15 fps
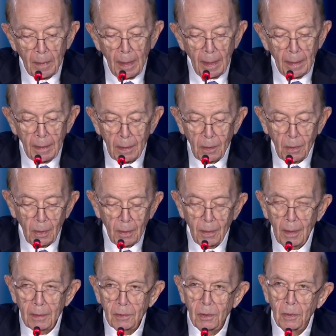and it could
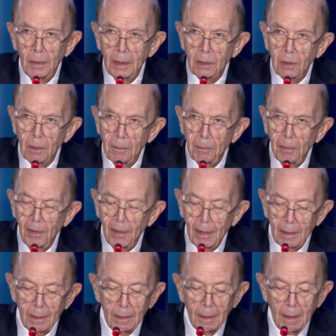also
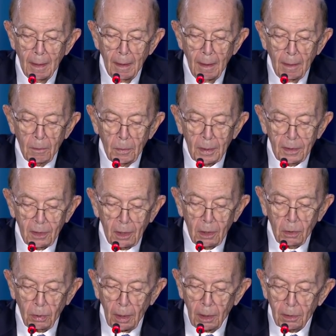interfere with the
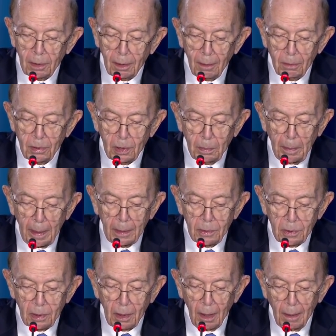growth of
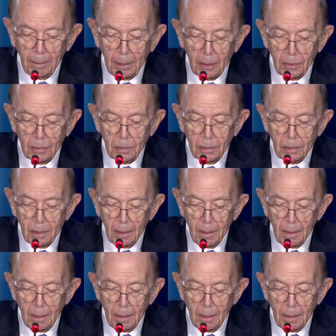space commerce.